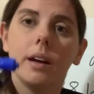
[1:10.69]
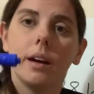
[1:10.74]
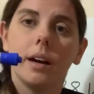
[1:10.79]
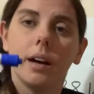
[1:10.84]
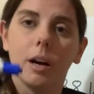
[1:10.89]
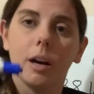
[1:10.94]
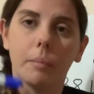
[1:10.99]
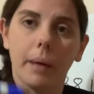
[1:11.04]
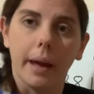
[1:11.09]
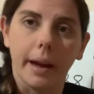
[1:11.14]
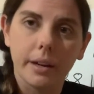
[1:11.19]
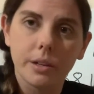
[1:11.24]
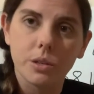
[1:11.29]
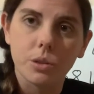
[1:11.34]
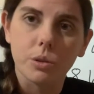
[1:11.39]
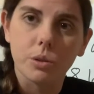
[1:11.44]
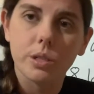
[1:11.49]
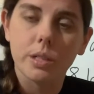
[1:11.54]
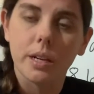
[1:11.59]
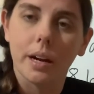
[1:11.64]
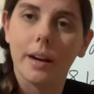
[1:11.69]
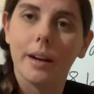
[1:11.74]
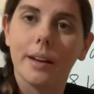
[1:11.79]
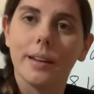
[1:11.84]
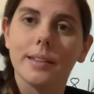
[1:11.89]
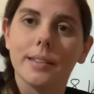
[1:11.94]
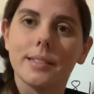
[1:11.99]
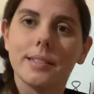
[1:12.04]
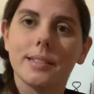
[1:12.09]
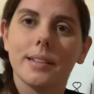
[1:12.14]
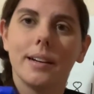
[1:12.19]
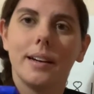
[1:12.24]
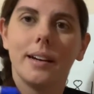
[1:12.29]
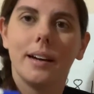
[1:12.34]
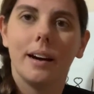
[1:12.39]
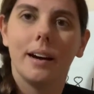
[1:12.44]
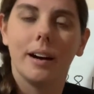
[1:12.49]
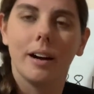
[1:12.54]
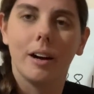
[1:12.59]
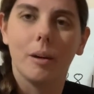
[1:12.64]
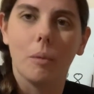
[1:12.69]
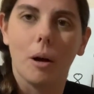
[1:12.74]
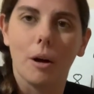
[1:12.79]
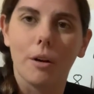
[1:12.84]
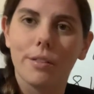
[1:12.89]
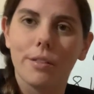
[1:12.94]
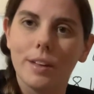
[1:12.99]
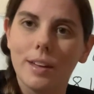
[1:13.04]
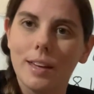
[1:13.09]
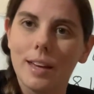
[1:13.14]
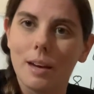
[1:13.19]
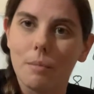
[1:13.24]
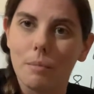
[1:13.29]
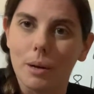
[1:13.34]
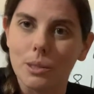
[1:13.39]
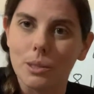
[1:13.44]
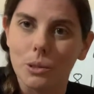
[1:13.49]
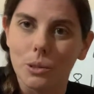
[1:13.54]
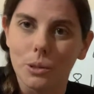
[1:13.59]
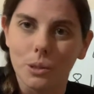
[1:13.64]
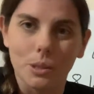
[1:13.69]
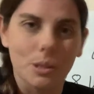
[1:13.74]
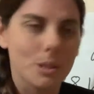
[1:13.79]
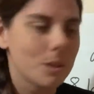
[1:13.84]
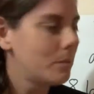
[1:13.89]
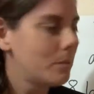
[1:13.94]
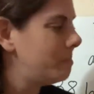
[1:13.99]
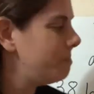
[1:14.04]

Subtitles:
exercise our thinking muscles.